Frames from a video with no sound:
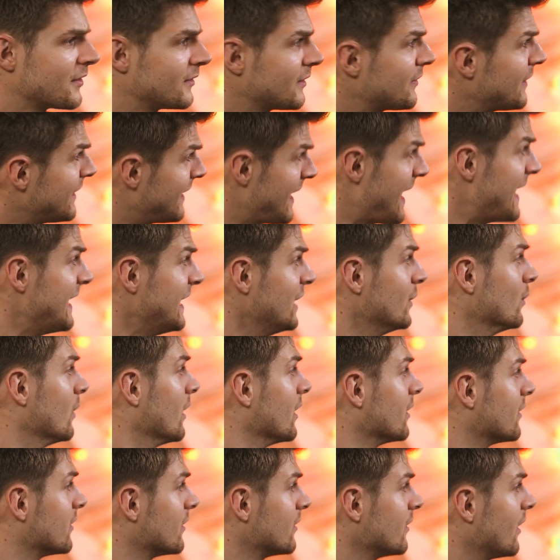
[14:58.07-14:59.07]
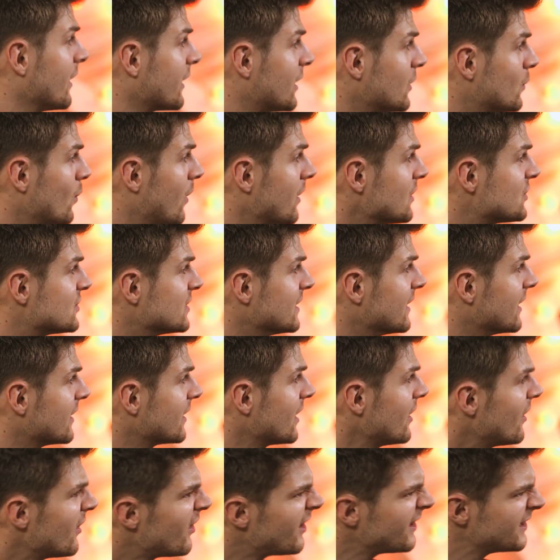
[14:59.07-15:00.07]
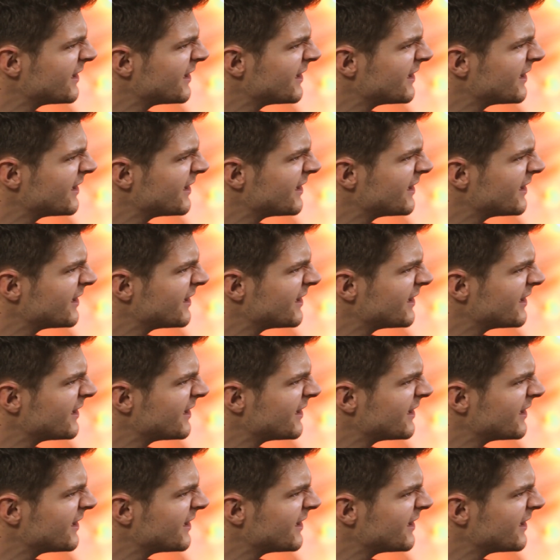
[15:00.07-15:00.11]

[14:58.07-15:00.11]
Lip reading: And I think anyone like could watch it and go, oh,